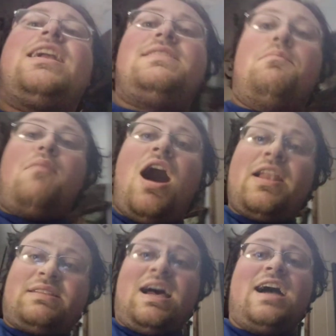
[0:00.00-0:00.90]
got
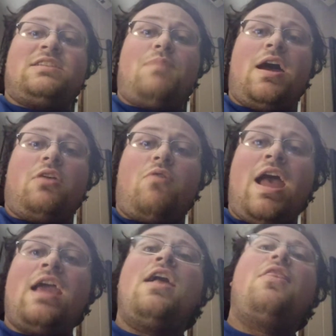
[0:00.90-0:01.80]
demonetized, by the
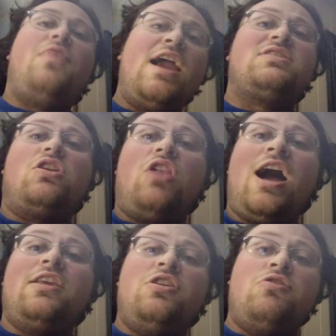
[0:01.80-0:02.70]
way. Thanks a
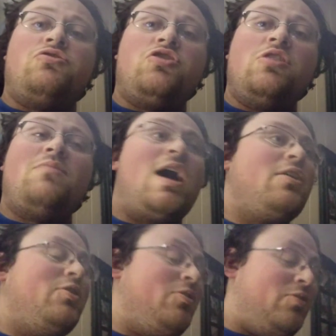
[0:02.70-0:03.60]
lot, YouTube.
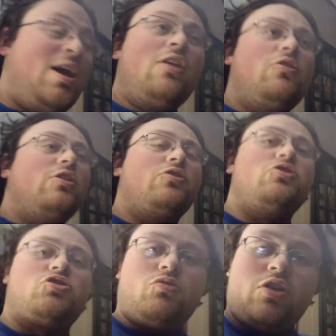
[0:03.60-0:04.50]
Not, you not only are
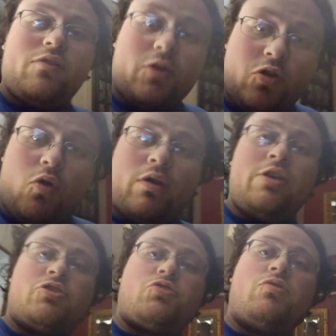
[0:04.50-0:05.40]
you screwing over
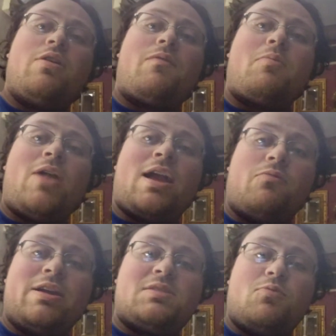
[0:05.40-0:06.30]
Corey, you're screwing over Black
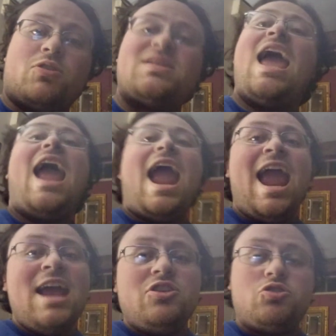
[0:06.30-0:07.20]
and White Sports,
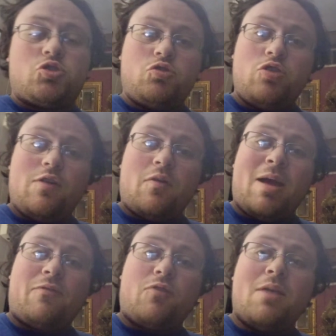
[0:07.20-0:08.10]
and you screwed over
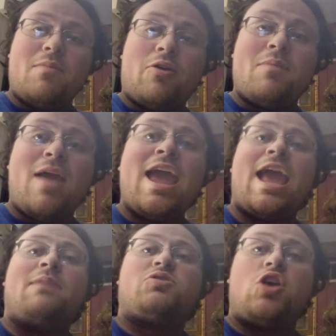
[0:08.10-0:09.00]
my friend Mary
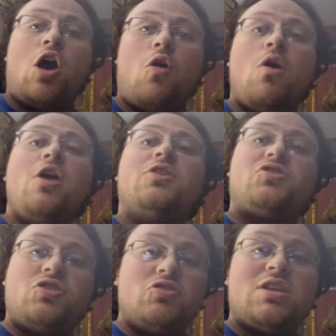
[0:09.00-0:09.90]
Mayhem. So,
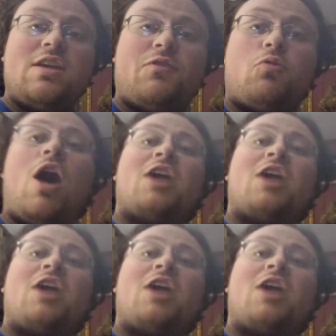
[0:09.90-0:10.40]
Susan, if you're